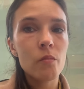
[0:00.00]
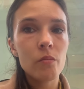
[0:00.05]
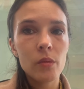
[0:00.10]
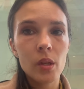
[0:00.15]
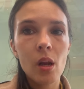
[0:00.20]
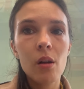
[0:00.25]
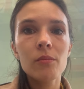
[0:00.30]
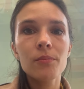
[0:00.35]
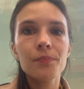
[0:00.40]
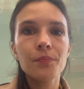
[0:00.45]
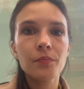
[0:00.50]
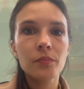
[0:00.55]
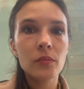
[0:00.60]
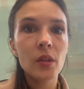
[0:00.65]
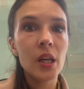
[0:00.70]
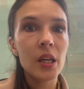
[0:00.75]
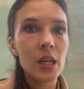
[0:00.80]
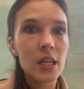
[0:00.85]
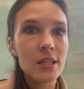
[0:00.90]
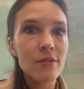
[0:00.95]

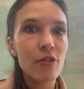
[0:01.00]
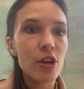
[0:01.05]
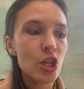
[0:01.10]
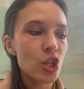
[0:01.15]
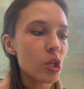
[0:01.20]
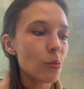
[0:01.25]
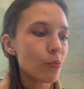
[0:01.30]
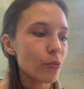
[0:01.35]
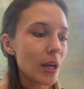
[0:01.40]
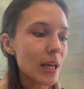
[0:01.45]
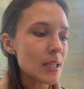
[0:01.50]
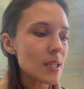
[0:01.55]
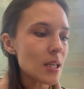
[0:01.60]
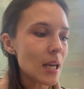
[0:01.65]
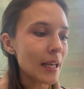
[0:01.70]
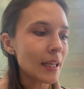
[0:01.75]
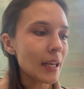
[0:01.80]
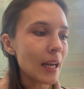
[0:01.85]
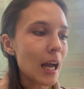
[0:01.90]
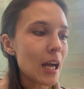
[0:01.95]
It is freshly pressed
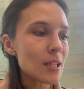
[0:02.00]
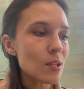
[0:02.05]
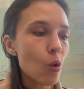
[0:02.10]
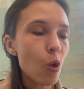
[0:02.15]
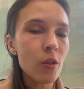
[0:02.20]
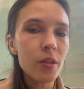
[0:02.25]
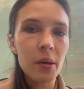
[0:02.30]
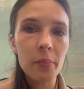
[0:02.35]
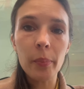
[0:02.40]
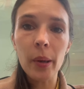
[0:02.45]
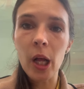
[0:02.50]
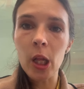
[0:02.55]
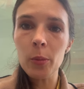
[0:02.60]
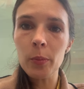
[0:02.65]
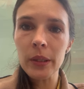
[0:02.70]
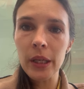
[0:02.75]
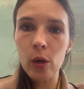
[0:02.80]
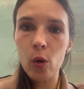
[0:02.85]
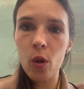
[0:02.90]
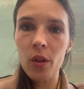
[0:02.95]
and it has all the pulp,
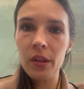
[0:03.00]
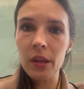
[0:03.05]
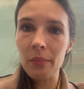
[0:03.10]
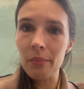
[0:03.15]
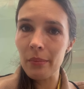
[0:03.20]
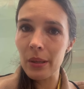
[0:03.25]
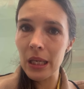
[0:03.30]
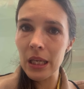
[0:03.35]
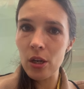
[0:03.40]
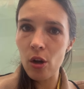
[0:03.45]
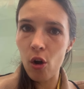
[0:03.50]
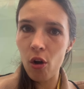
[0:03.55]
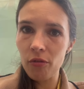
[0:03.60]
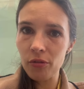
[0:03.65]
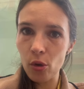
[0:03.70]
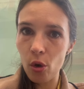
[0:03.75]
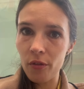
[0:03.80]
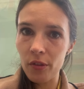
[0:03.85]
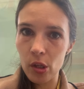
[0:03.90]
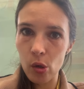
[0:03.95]
like all the meat
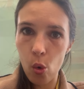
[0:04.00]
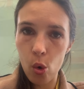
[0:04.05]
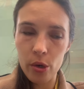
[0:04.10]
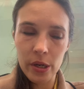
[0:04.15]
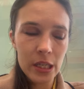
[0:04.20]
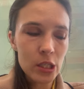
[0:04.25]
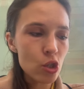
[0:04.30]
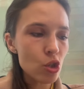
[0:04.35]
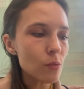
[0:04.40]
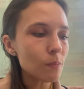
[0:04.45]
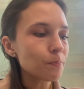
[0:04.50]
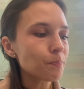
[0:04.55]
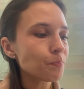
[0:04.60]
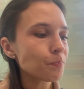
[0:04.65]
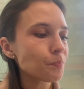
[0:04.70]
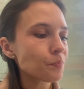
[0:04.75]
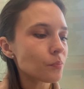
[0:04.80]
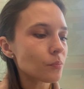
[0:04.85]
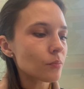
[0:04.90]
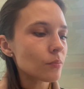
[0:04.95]
of all the orange.
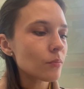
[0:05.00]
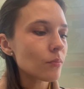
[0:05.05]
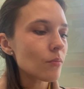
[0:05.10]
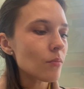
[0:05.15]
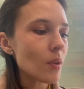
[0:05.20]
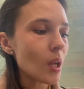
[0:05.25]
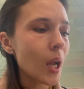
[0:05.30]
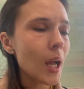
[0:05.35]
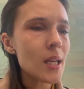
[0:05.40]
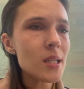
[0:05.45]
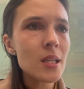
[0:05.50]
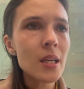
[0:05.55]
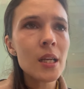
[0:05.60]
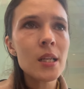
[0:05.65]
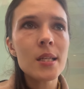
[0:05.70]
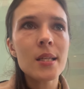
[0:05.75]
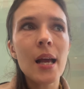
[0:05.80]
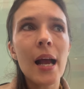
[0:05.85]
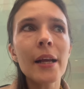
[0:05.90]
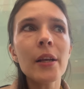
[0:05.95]
Has it
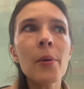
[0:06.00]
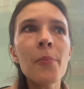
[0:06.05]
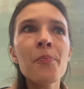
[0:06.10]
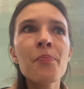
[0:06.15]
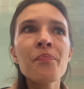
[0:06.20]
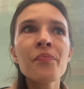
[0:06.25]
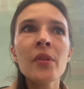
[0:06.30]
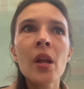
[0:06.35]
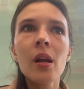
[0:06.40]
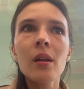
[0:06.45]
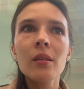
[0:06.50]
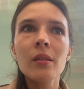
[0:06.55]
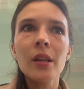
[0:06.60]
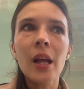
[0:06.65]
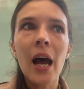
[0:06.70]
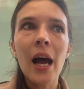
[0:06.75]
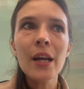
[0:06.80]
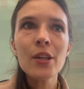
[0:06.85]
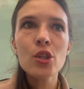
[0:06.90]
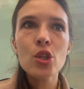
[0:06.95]
inside.
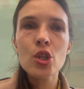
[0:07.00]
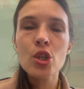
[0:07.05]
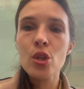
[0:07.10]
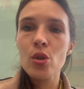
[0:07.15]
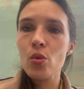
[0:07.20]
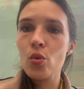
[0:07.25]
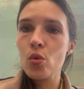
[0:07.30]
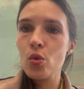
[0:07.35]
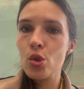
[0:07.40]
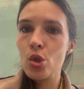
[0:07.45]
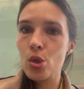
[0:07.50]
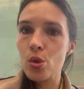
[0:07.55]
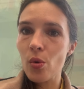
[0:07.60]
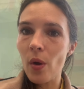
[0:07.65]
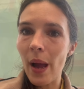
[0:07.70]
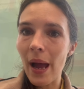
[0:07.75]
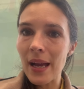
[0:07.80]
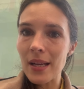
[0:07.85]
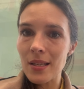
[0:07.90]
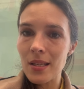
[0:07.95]
Not too
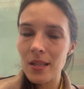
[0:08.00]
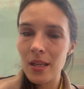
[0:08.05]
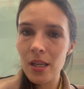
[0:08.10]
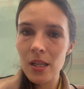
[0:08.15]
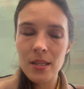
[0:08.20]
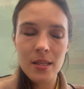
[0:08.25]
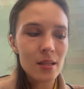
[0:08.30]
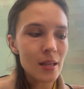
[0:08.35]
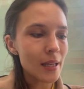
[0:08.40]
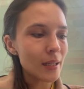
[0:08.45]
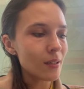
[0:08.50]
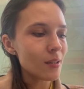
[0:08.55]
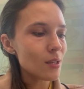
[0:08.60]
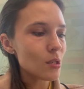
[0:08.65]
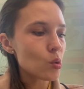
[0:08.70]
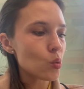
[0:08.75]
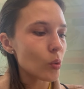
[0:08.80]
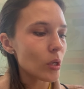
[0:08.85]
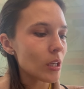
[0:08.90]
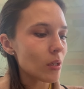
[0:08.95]
acid, slightly
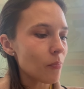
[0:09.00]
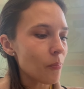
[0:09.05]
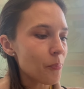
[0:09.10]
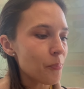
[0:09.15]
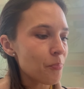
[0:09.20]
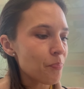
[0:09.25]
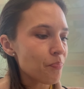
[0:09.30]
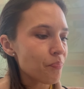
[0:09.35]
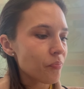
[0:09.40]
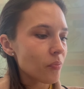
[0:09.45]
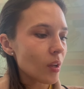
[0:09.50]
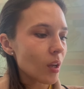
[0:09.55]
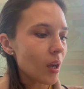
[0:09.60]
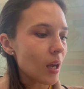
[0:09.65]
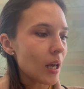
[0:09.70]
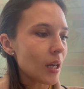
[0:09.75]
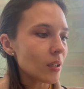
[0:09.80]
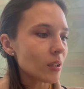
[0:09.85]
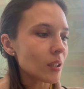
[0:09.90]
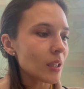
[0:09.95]
sweet.
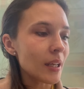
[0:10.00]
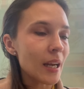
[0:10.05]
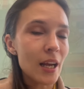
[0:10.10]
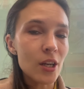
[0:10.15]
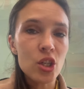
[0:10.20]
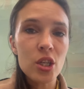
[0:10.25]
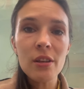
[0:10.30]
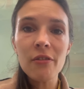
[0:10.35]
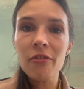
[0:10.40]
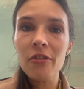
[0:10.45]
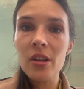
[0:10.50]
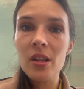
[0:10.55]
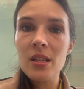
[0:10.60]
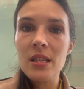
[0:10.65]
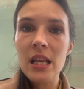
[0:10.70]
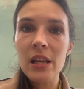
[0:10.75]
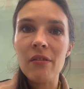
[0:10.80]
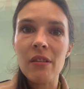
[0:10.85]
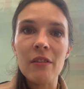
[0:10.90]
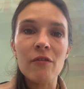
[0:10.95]
And it actually feels
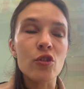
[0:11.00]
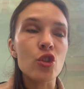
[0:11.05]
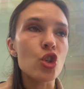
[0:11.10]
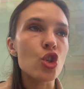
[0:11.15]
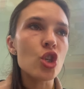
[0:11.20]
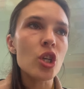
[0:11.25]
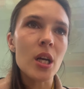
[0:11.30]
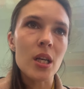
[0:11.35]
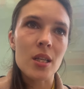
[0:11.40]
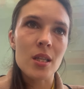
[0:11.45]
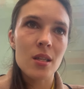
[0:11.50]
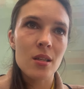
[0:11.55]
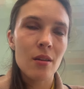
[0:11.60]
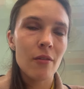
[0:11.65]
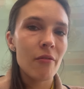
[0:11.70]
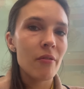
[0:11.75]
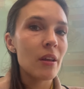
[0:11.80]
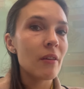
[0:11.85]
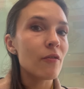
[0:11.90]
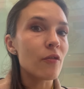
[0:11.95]
like
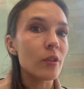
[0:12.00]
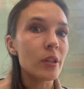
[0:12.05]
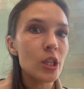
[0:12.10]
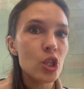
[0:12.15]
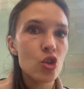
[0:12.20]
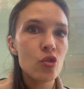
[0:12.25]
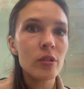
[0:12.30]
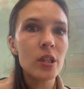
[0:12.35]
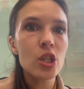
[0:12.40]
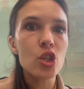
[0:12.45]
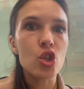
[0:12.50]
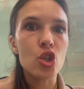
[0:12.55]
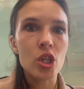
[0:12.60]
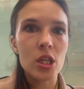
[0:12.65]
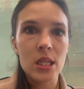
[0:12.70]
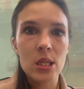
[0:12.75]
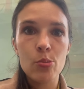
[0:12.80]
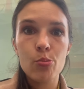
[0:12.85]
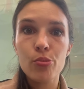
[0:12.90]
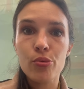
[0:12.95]
they've literally
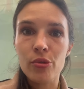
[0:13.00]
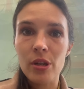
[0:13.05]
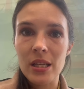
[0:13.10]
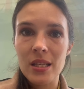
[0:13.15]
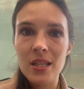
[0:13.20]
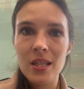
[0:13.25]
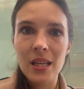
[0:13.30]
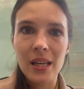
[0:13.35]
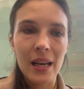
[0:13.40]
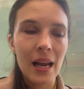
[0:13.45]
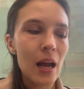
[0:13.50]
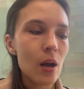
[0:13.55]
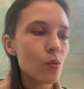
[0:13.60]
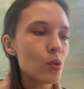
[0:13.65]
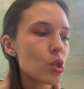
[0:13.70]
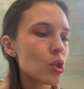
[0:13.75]
just pressed it out.